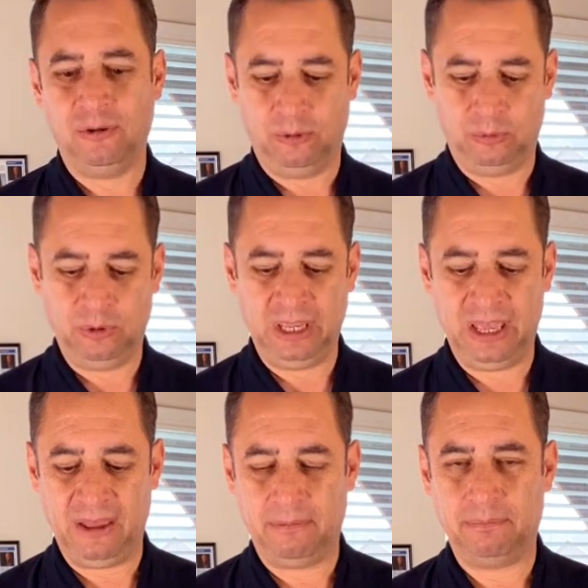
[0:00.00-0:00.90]
or we
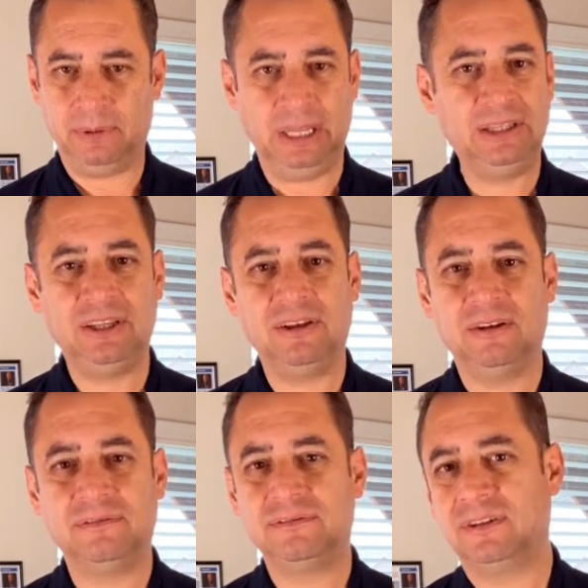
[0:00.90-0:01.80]
have plenty
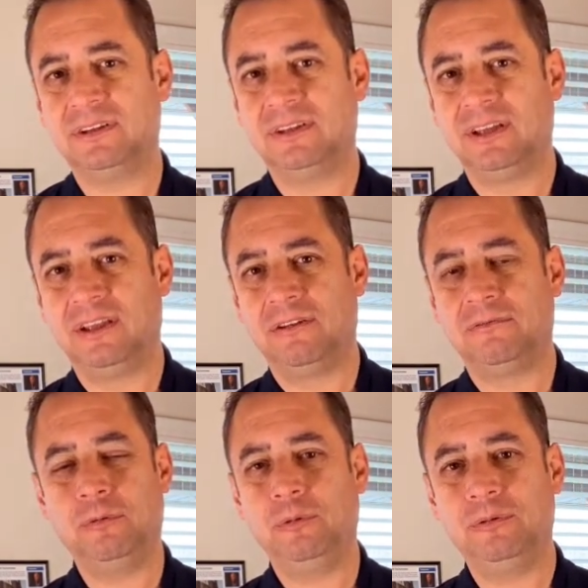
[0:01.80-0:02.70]
of
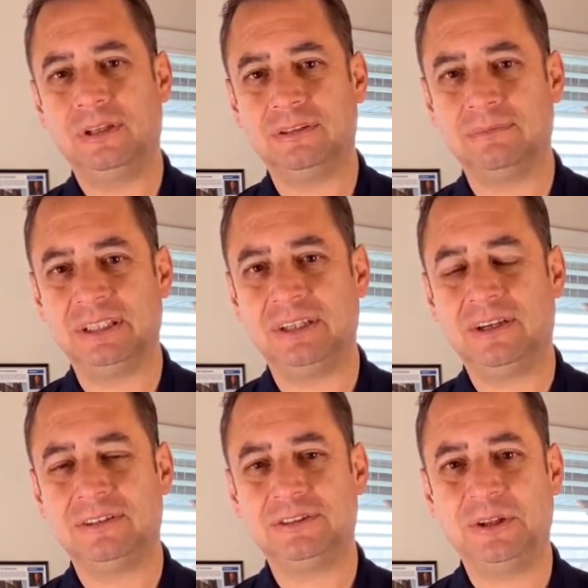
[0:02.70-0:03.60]
food and
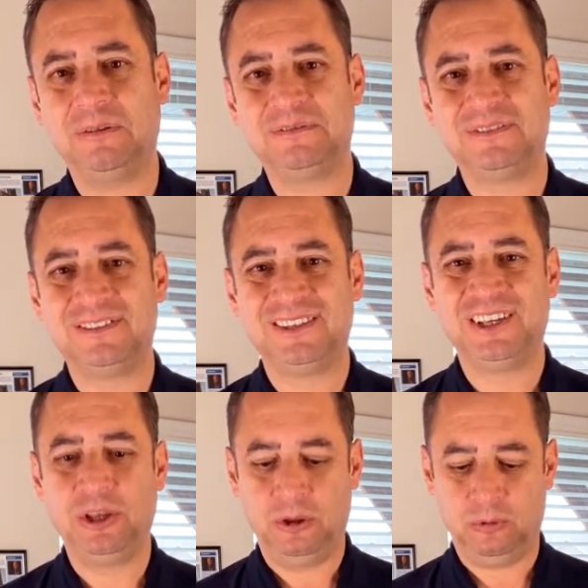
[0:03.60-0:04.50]
material stuff,
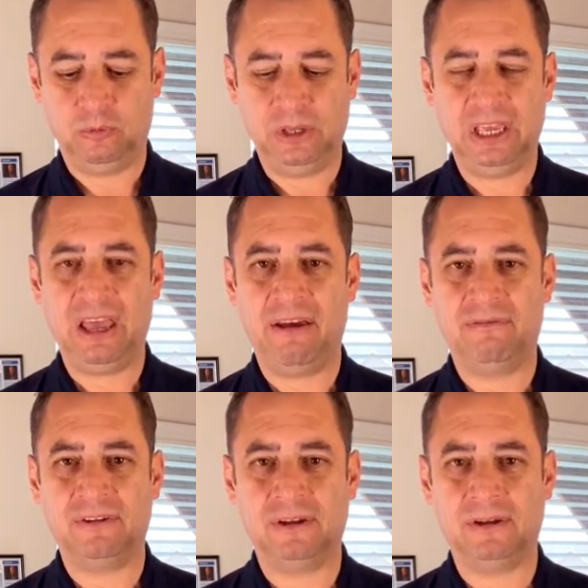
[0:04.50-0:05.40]
we have